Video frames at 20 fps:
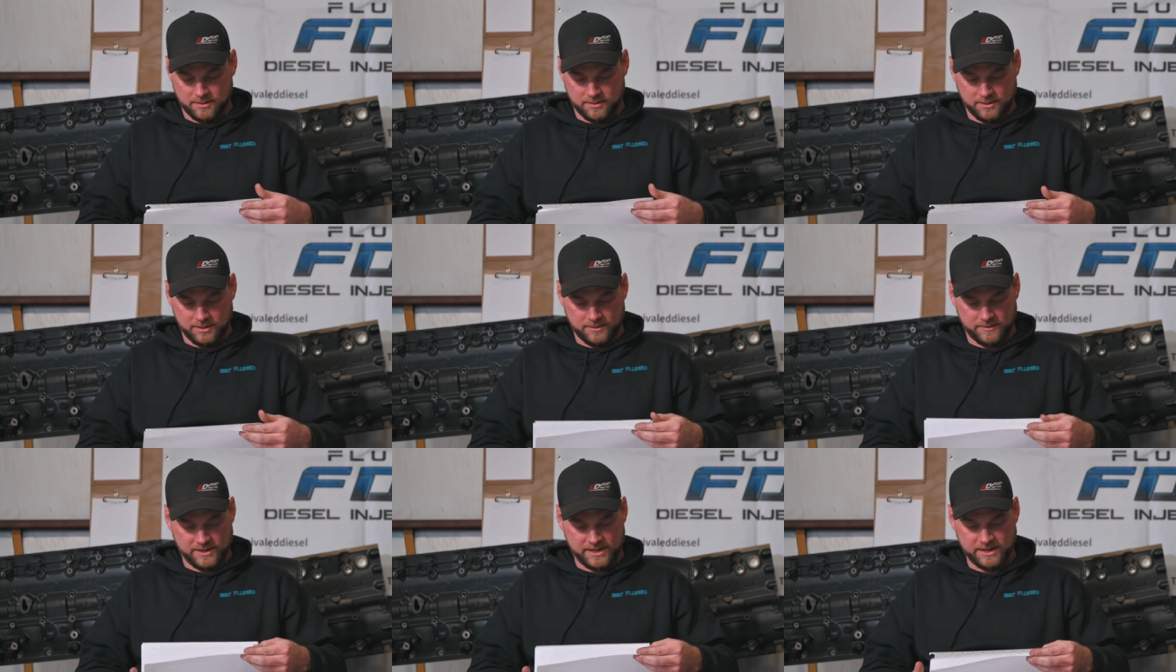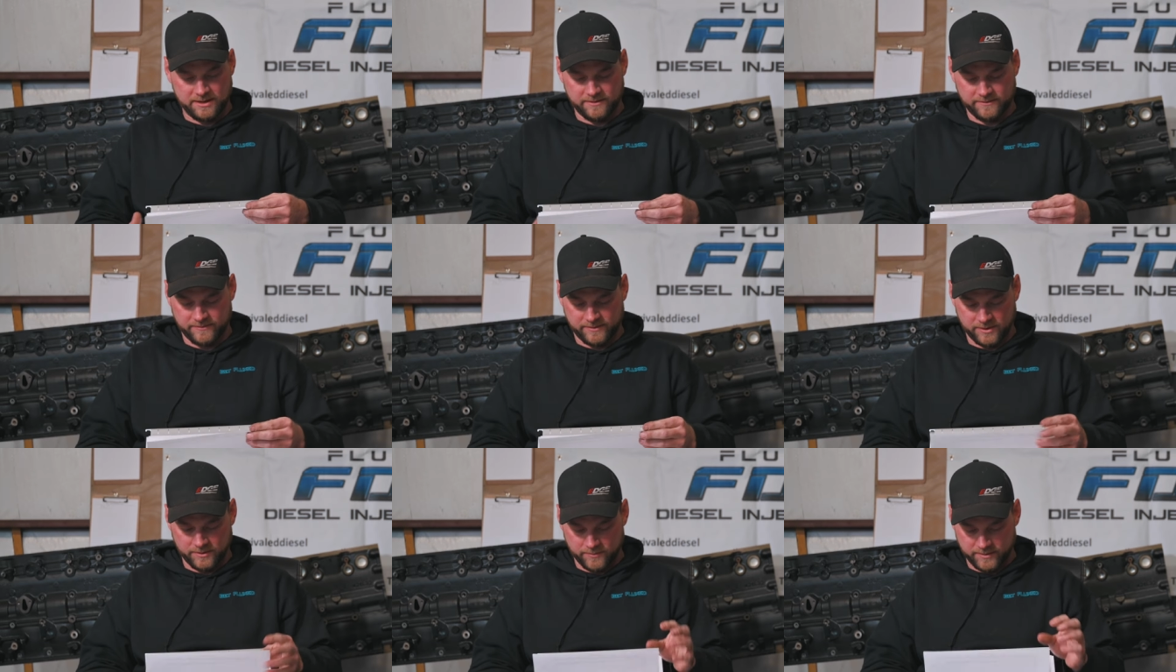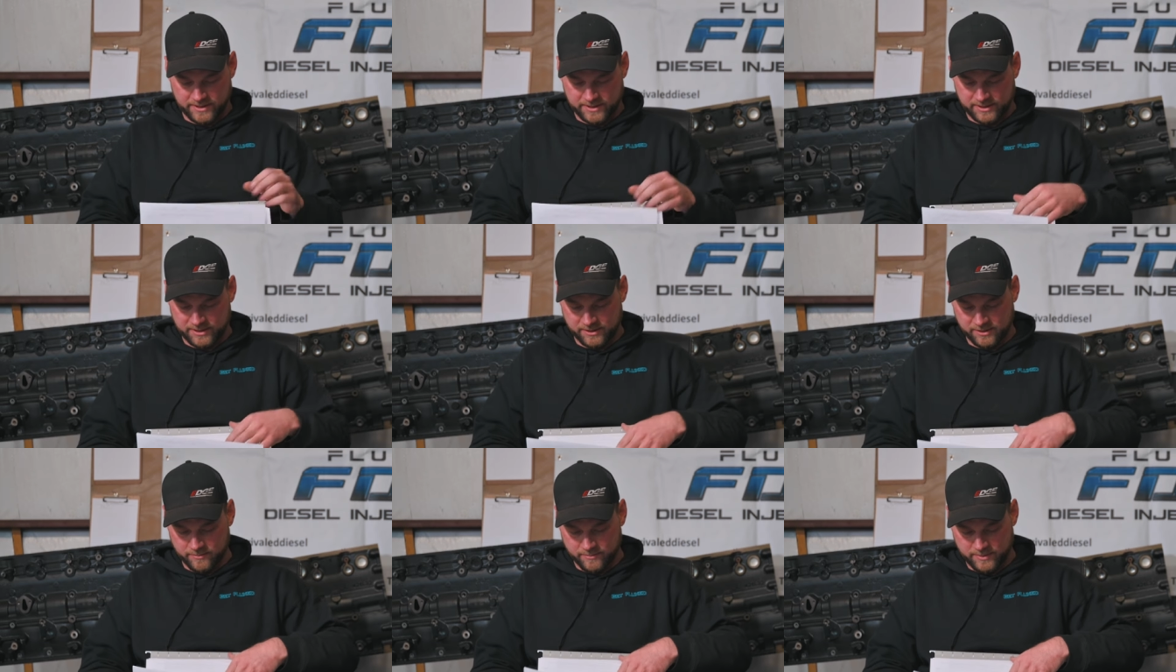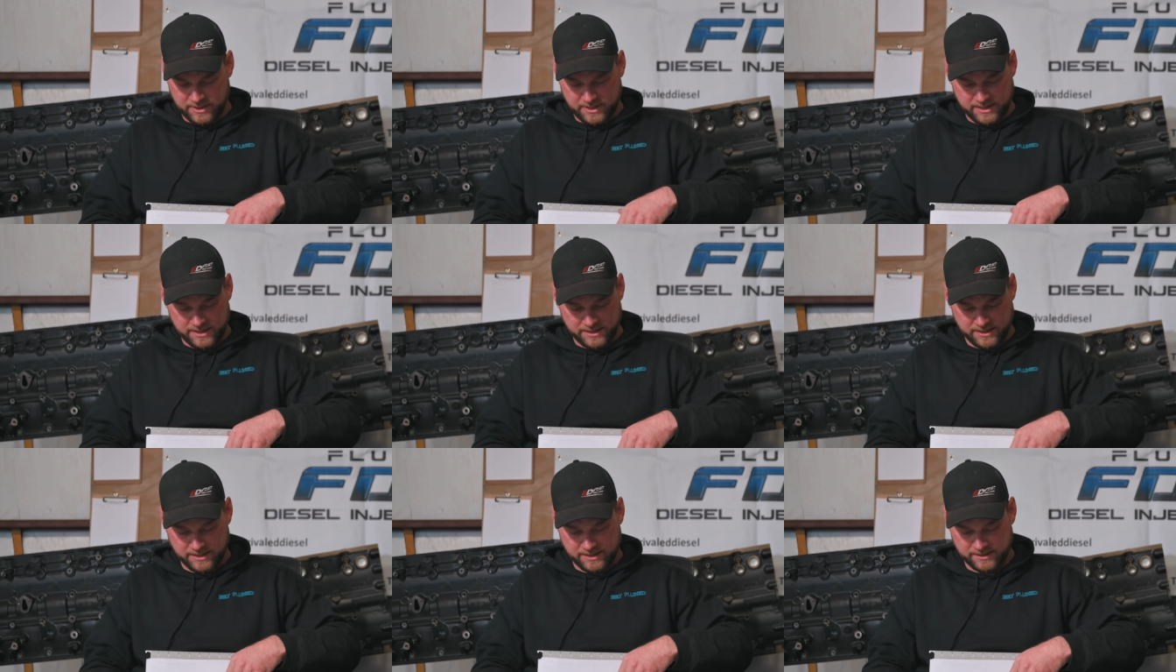You know, I don't even know where this stupid
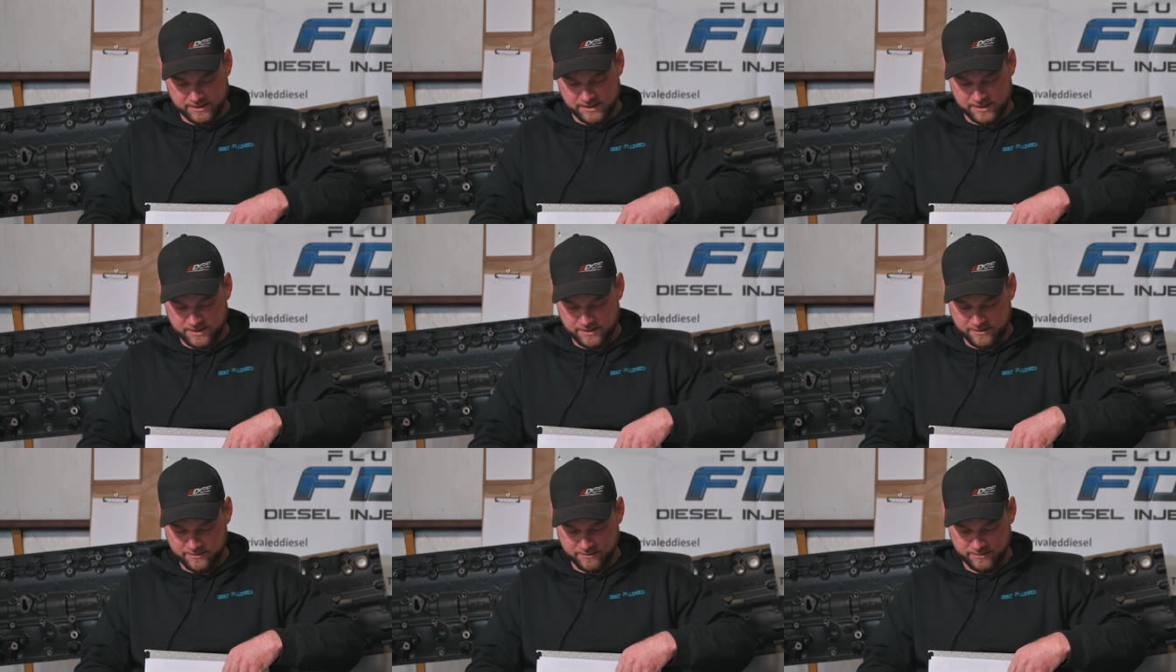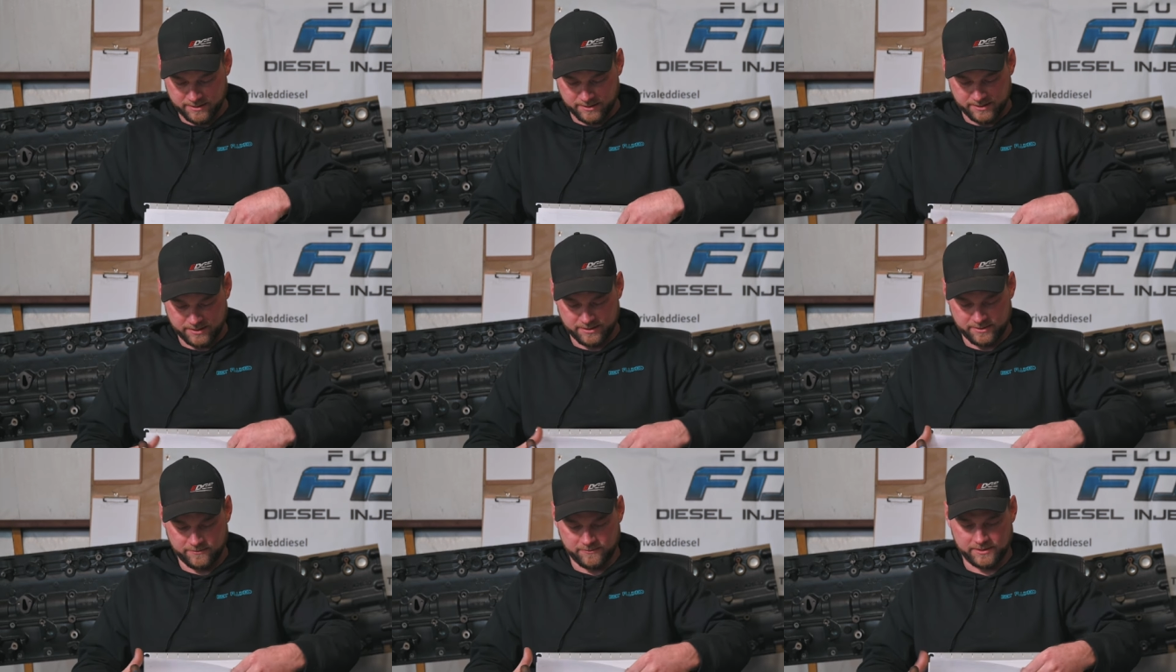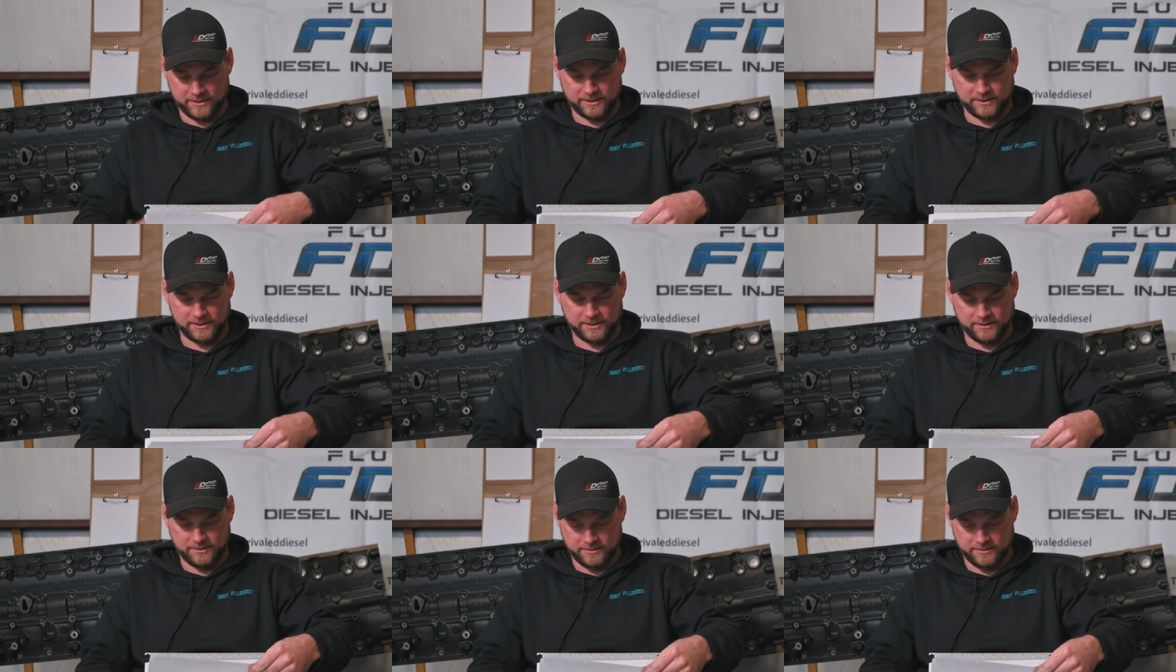thing is. I got all these other ones.